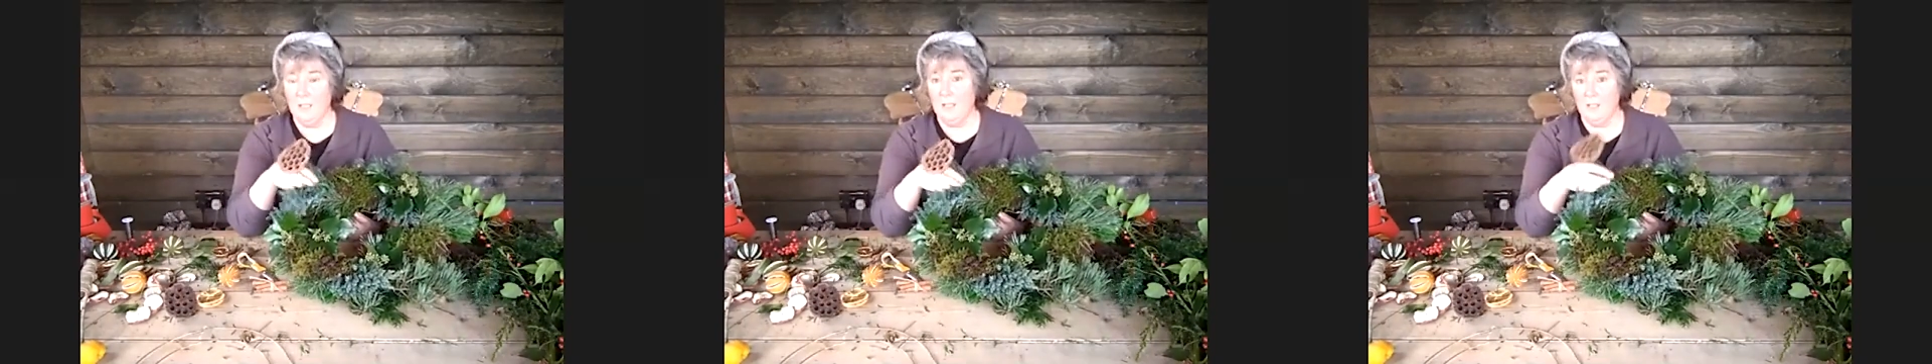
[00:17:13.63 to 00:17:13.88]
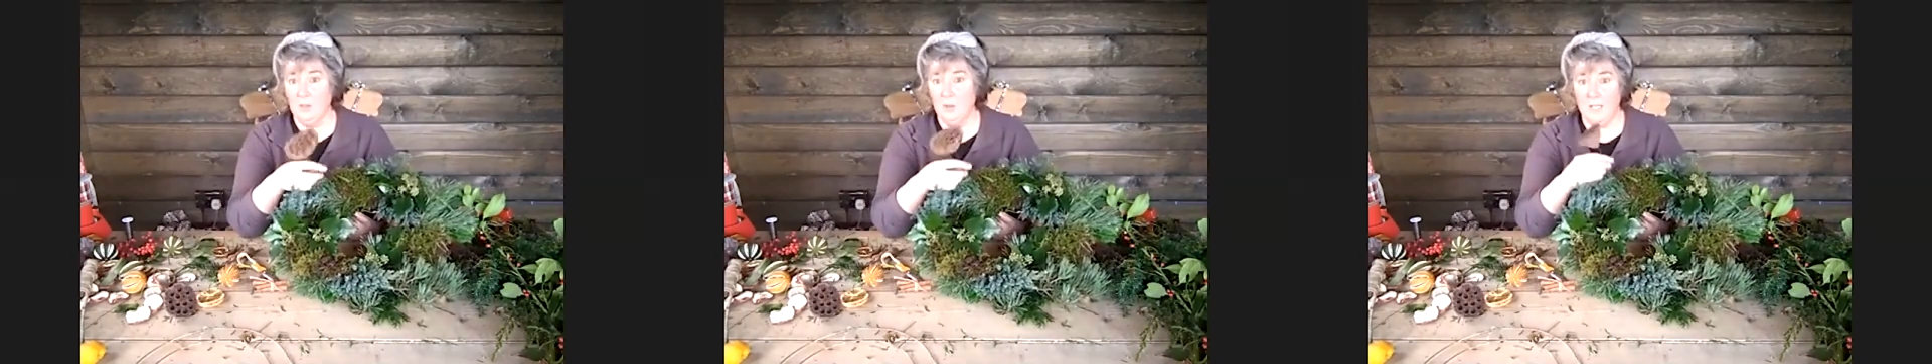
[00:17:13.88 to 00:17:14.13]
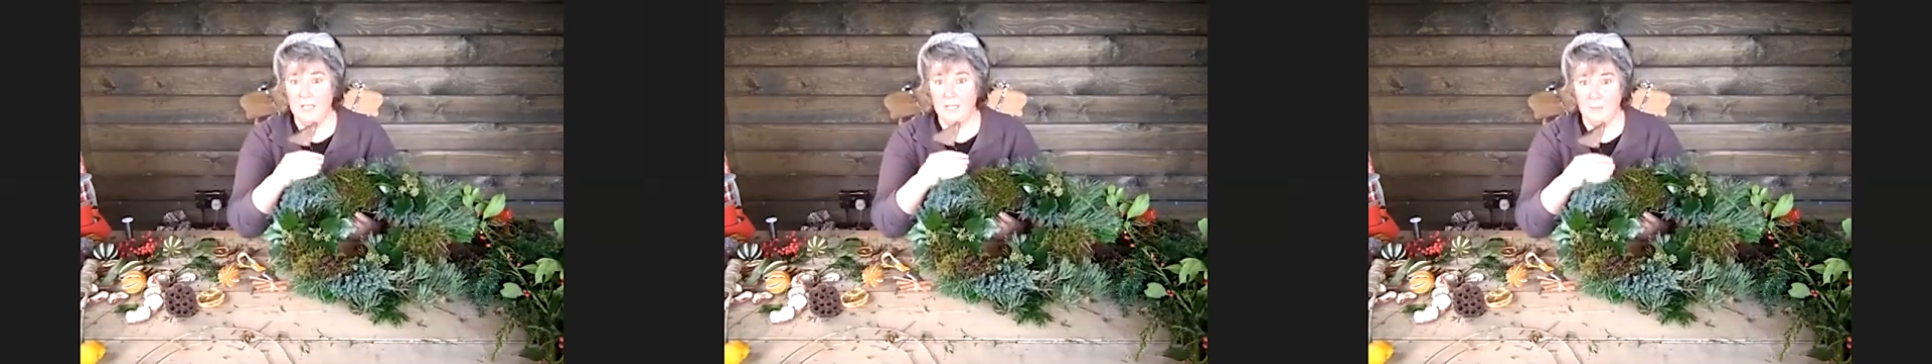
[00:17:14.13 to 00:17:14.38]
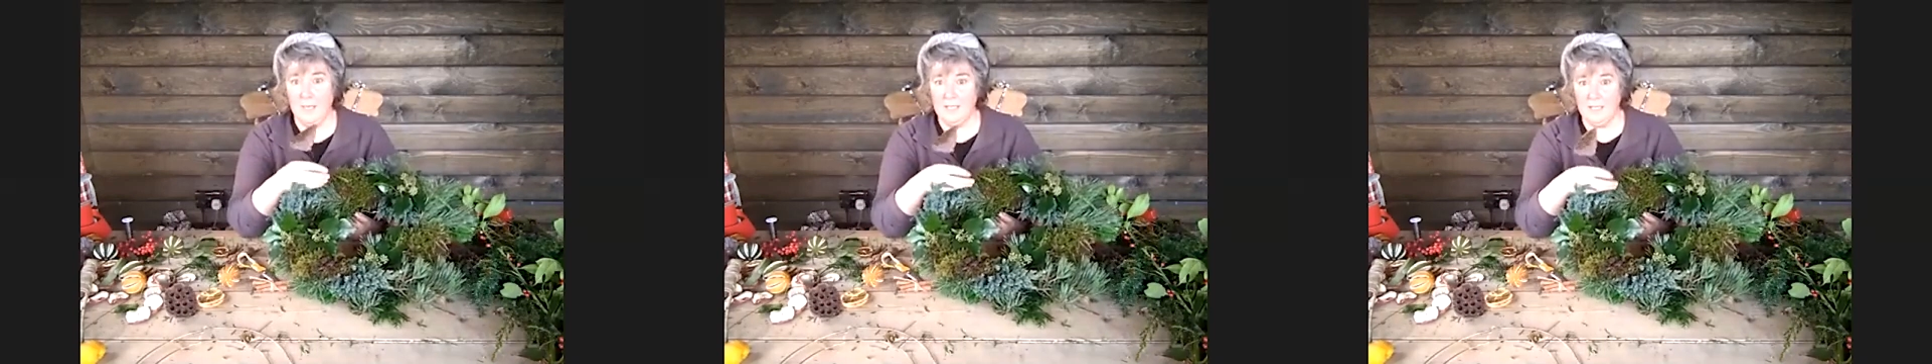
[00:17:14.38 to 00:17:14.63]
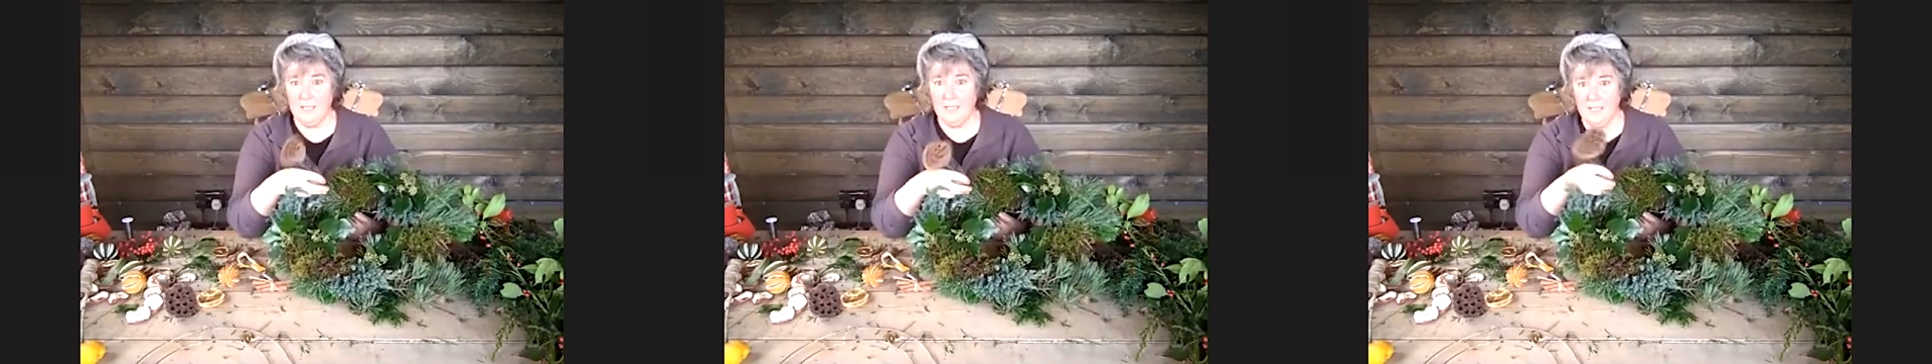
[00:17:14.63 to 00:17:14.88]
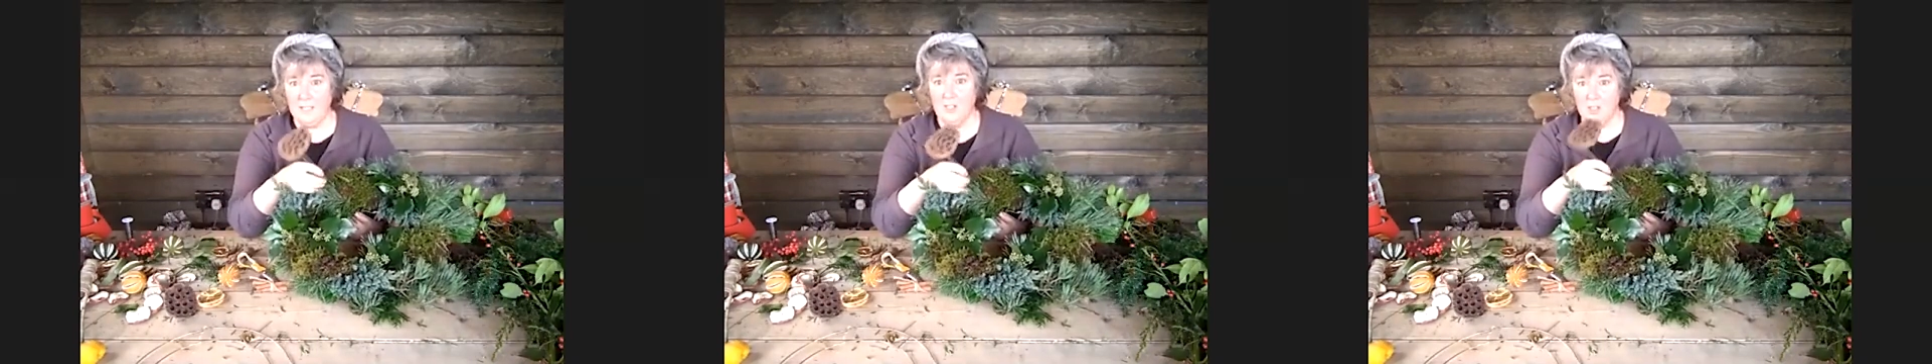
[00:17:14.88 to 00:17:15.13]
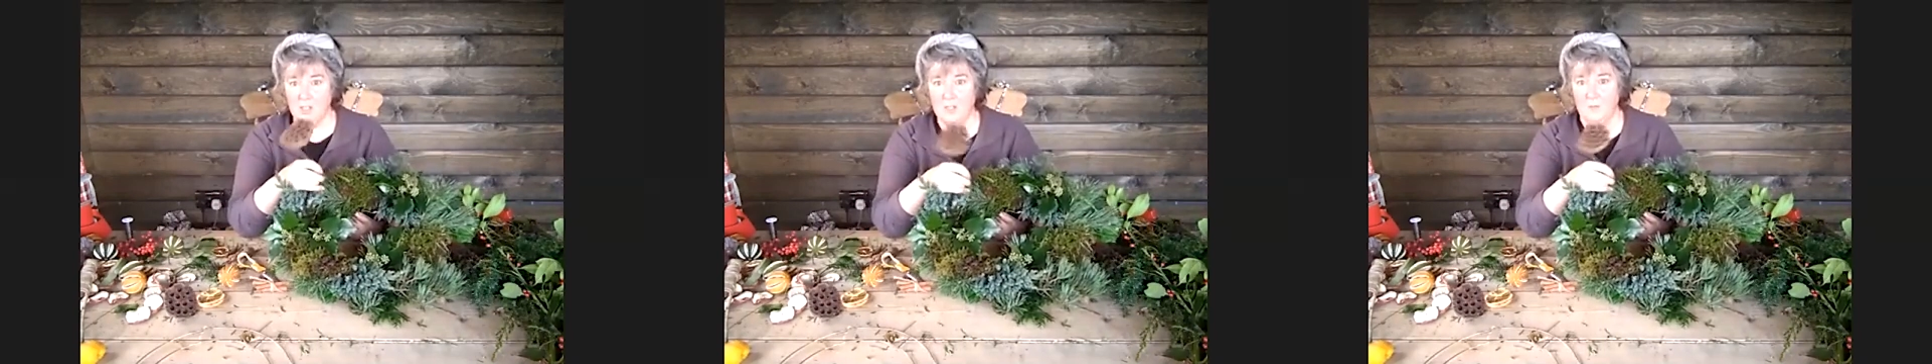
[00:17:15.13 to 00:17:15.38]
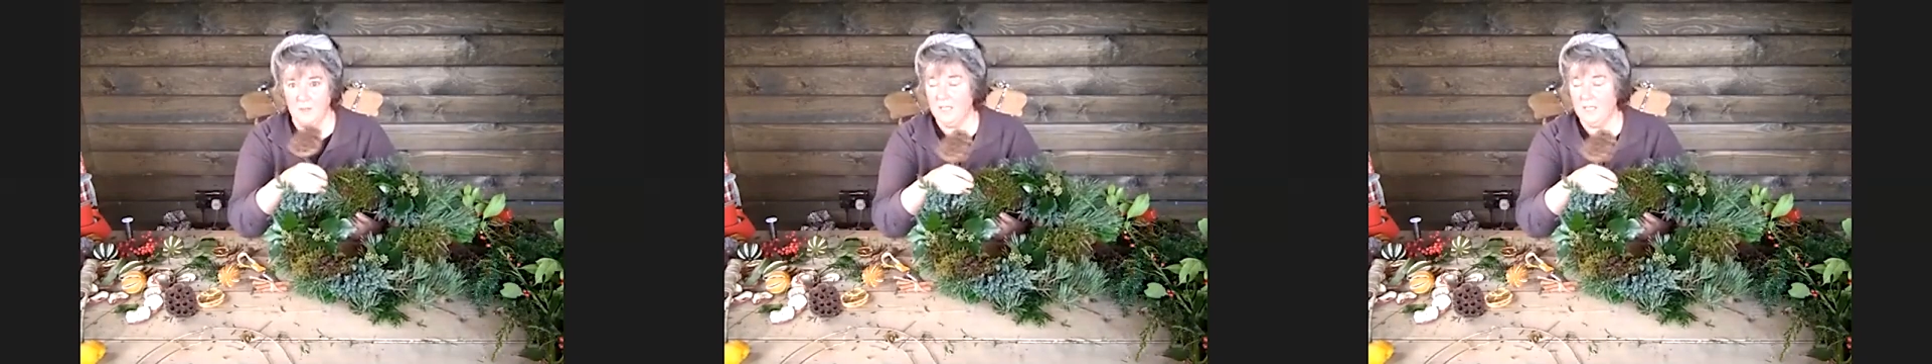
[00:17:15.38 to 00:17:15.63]
so it's basically just
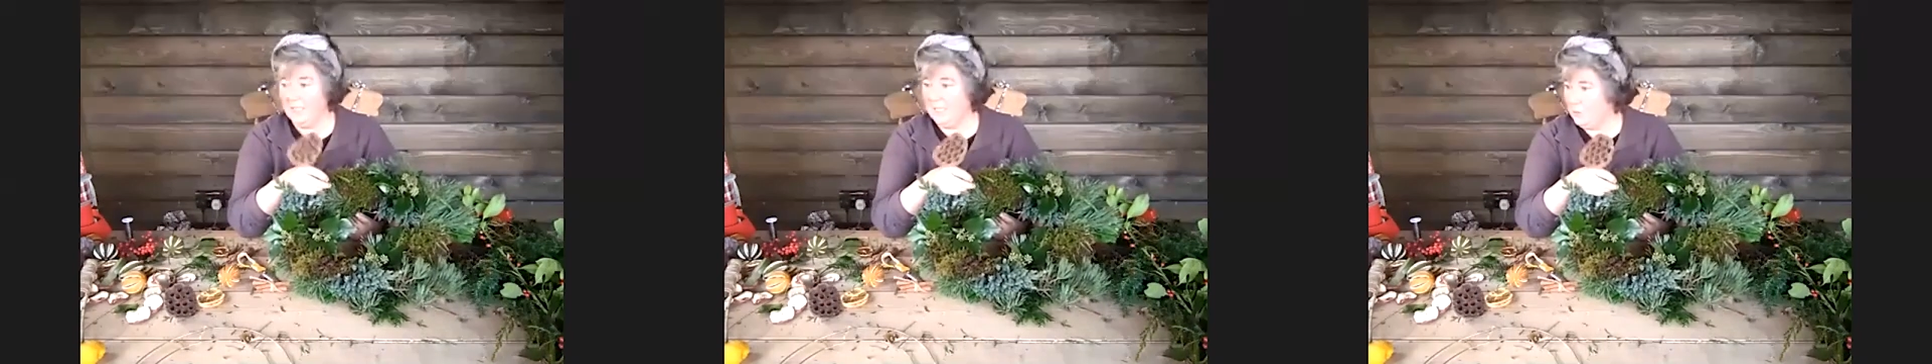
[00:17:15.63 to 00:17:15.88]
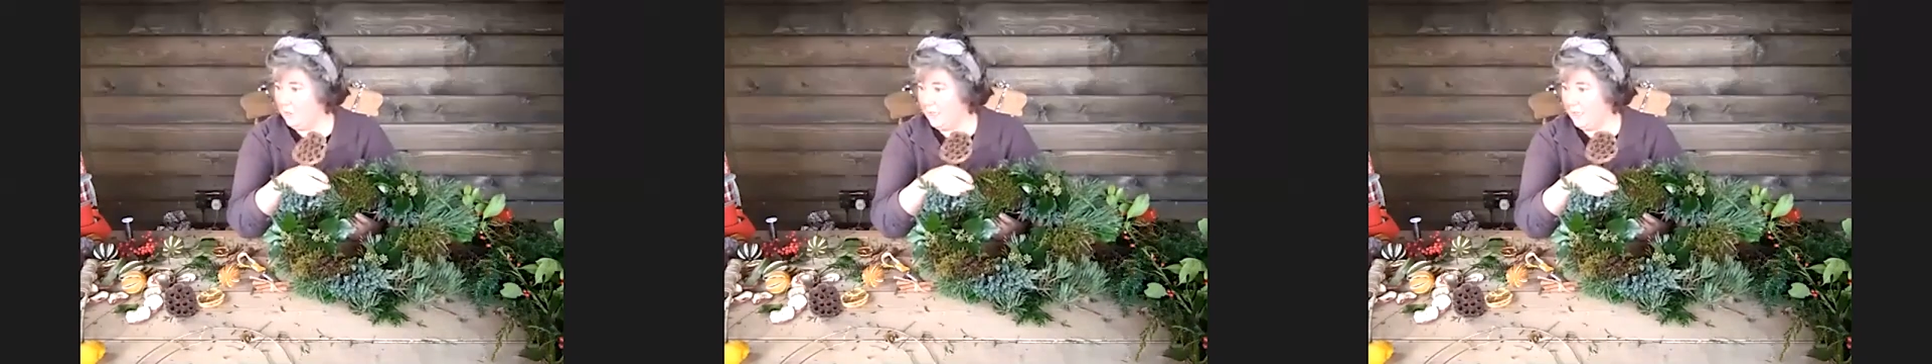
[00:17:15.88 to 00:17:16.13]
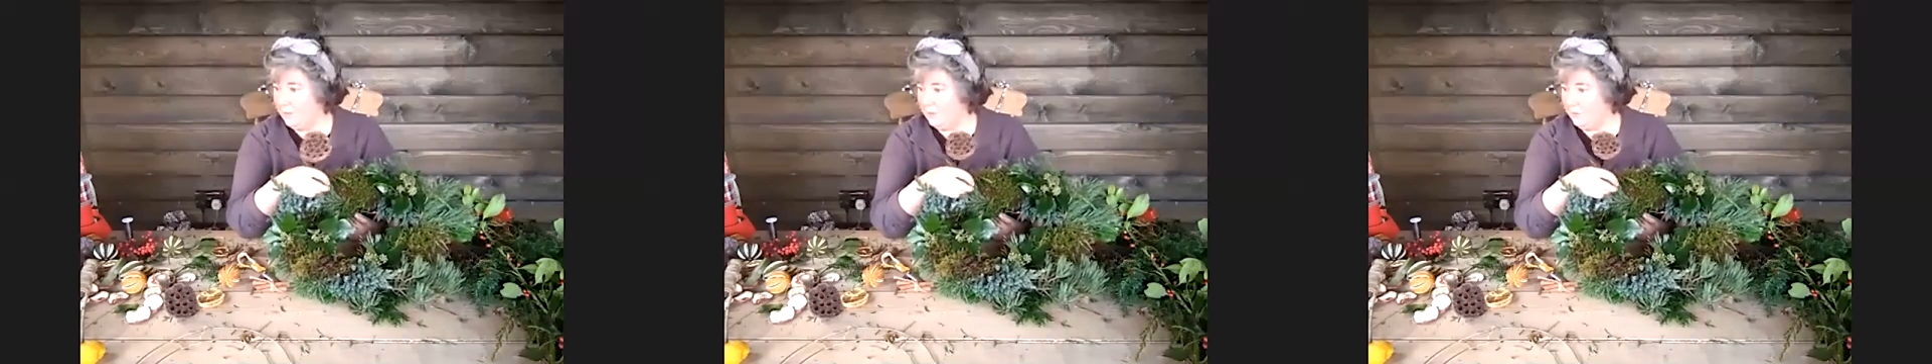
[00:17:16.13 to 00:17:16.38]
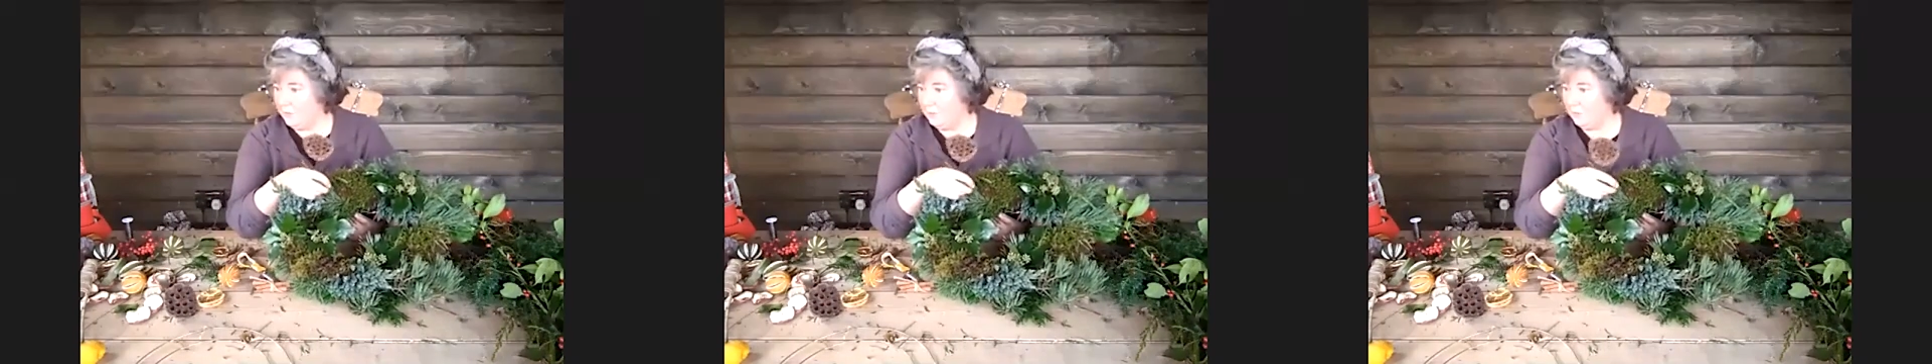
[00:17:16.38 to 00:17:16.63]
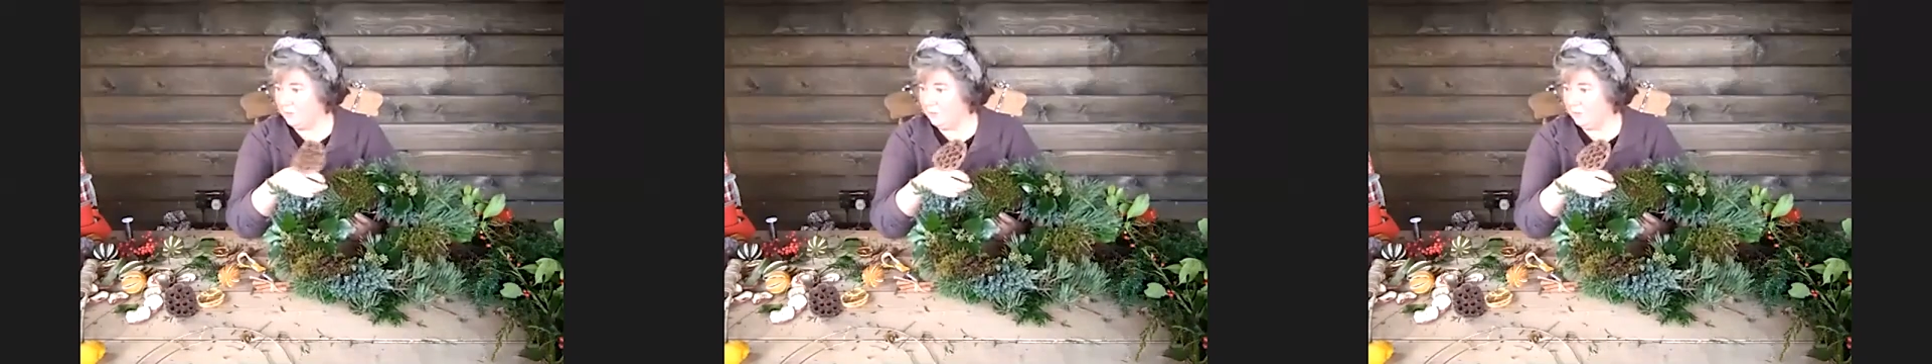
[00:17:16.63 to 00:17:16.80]
feeling your way through.